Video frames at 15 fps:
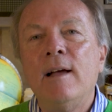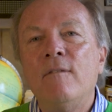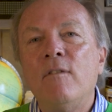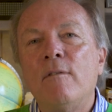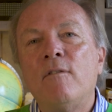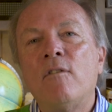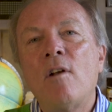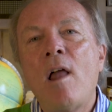
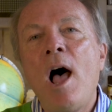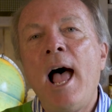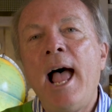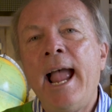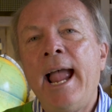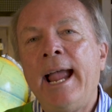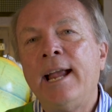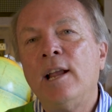of
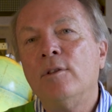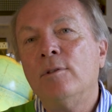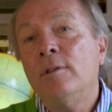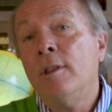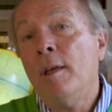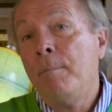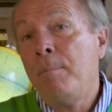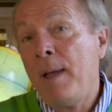flying
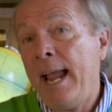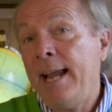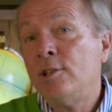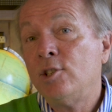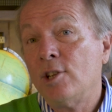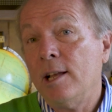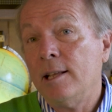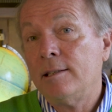the
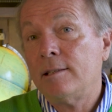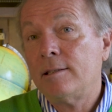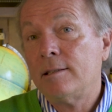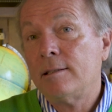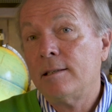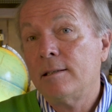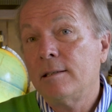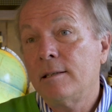
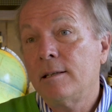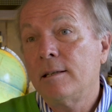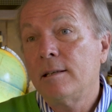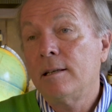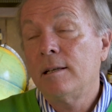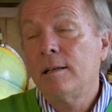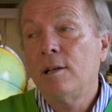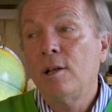patients
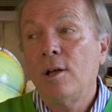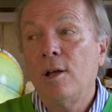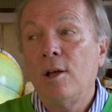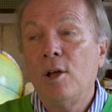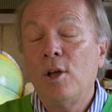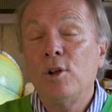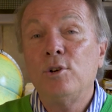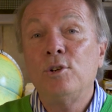
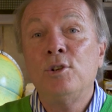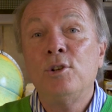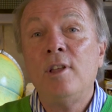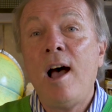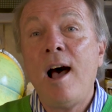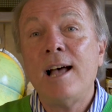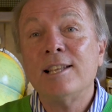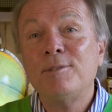to
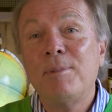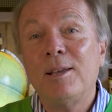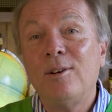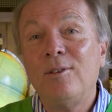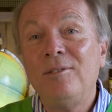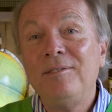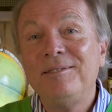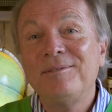the
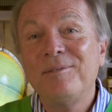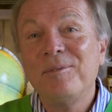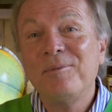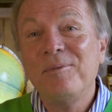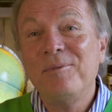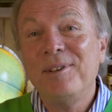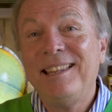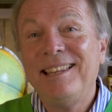hospital
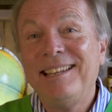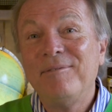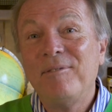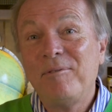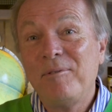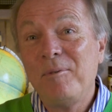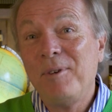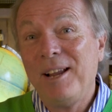with,
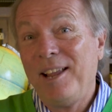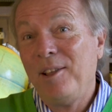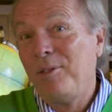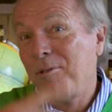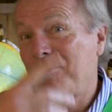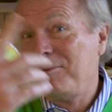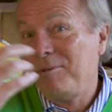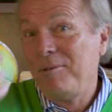
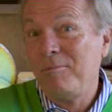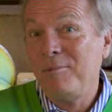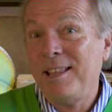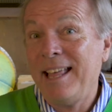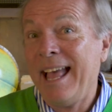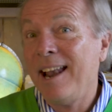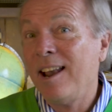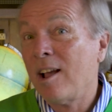
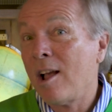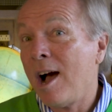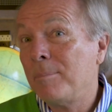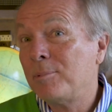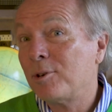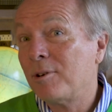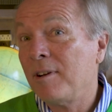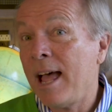with a
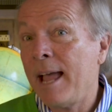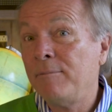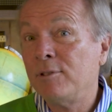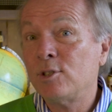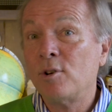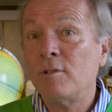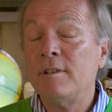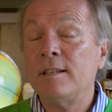helicopter or life
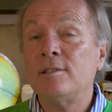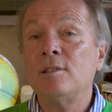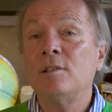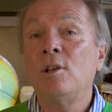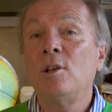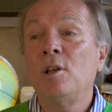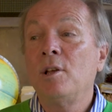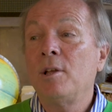service,
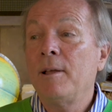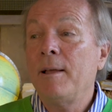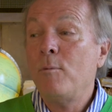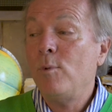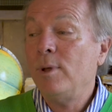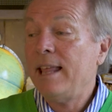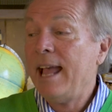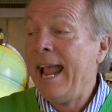with